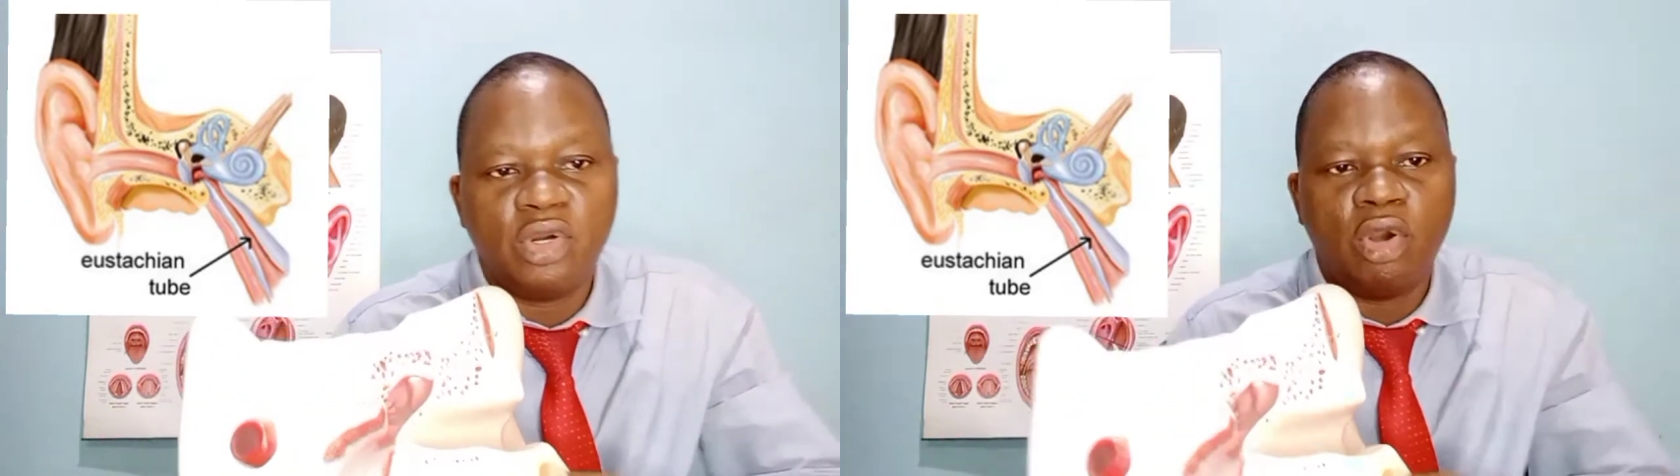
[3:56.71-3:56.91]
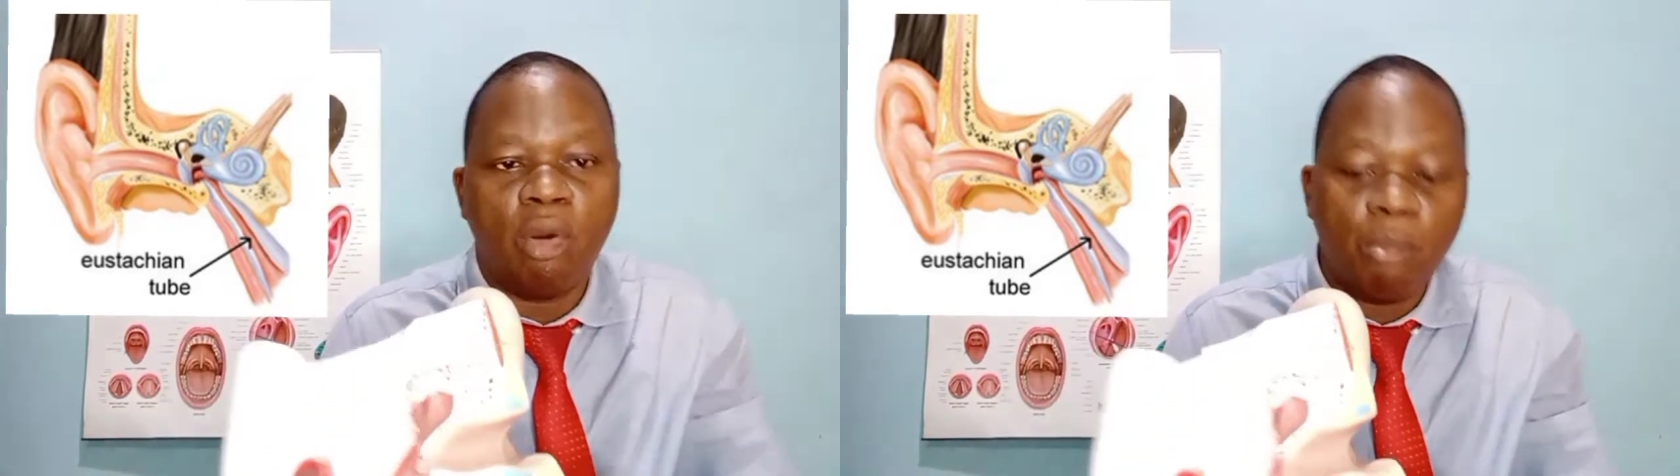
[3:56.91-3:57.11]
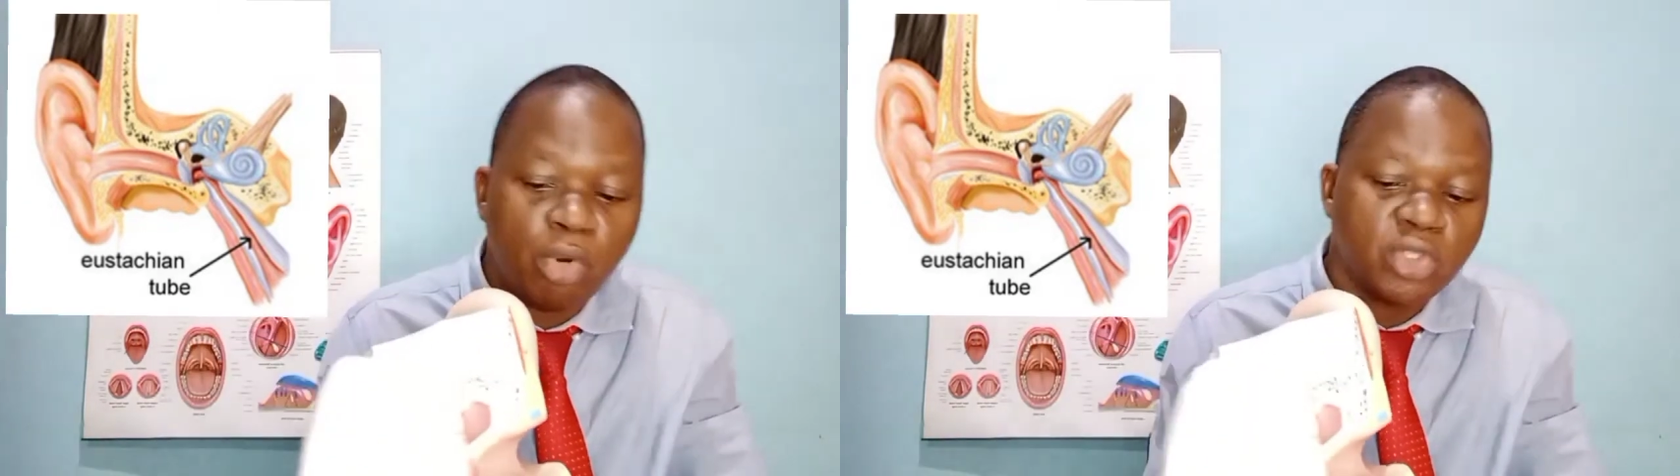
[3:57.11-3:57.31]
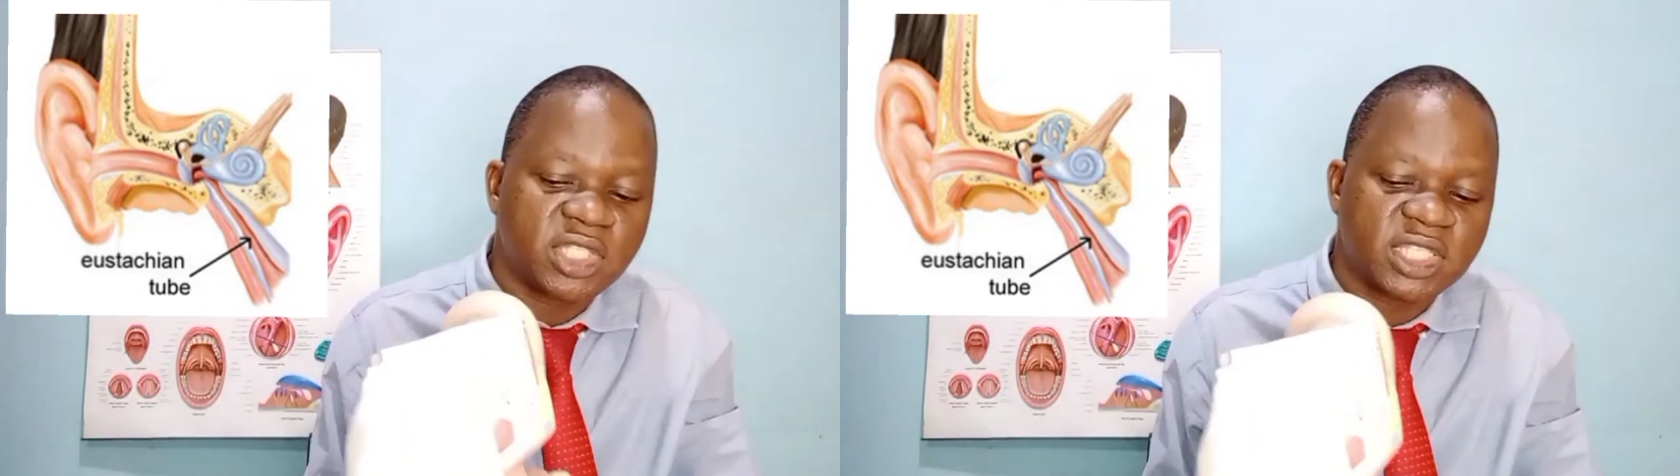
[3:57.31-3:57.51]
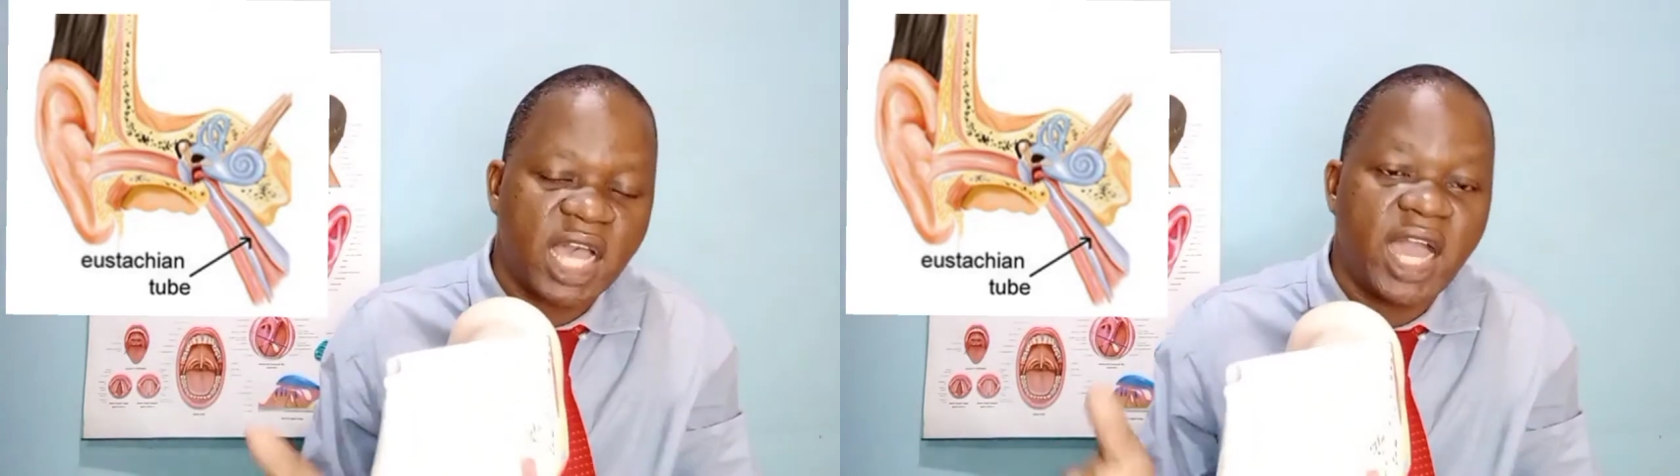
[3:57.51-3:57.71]
on both
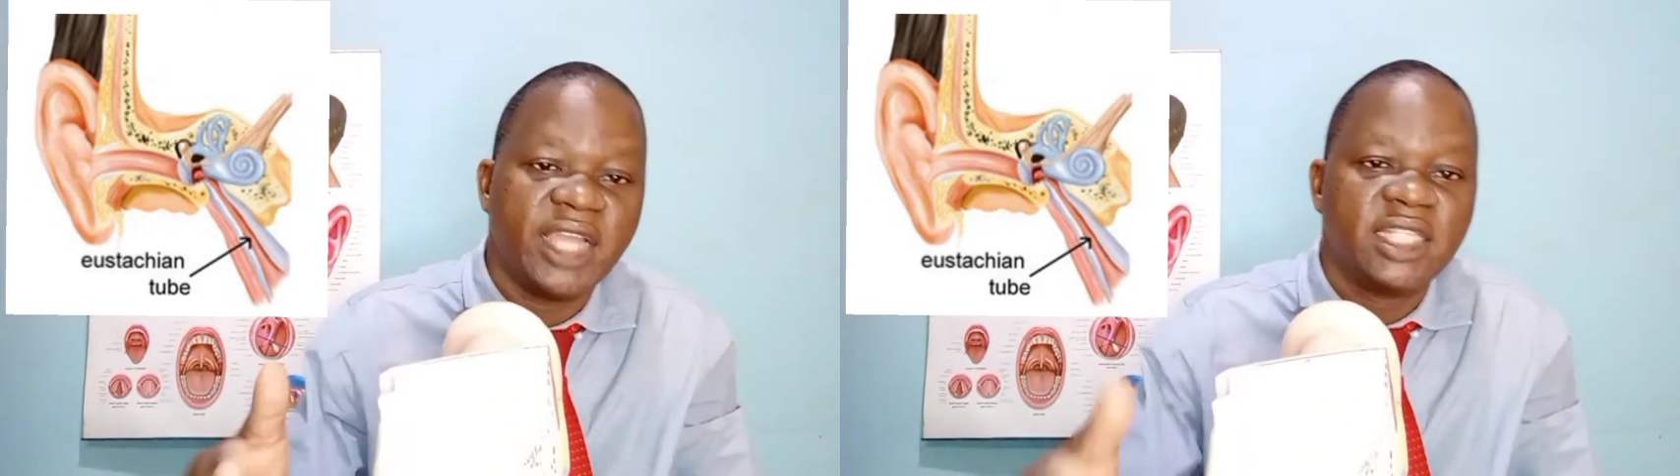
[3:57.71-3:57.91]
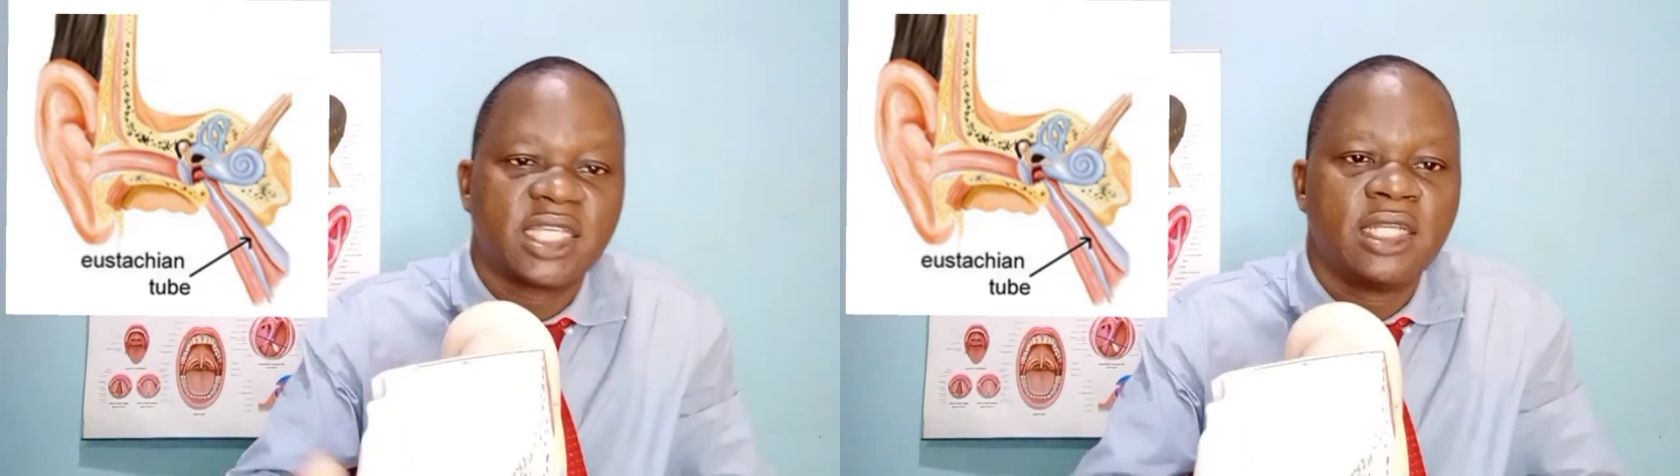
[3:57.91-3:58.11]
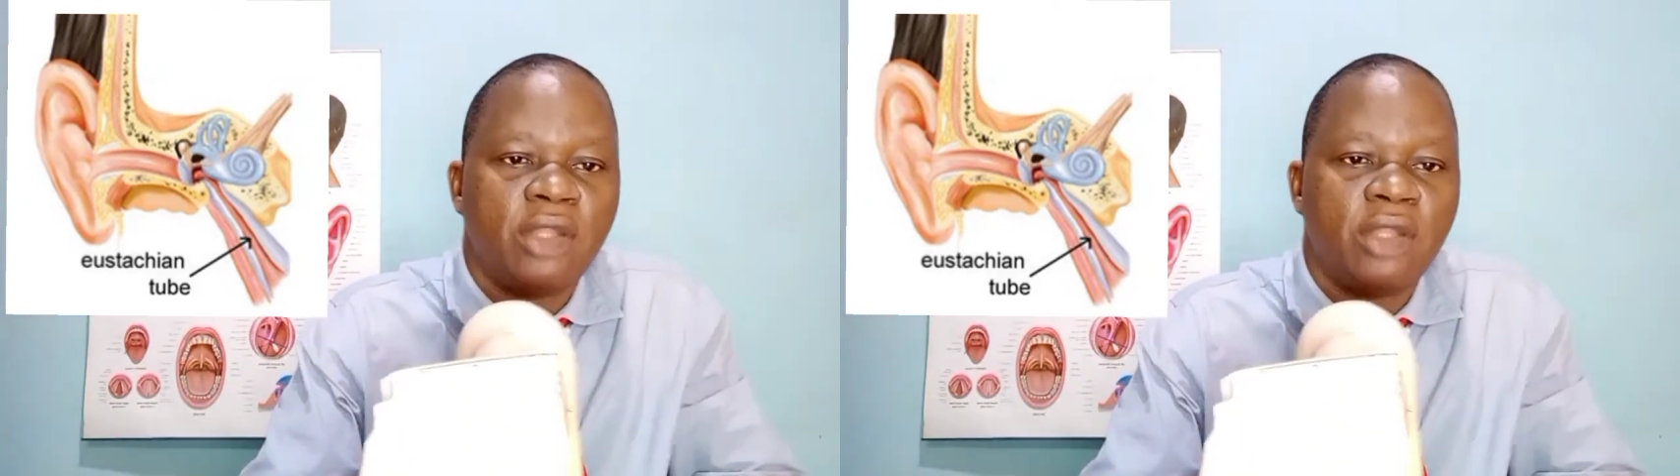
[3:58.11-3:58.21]
sides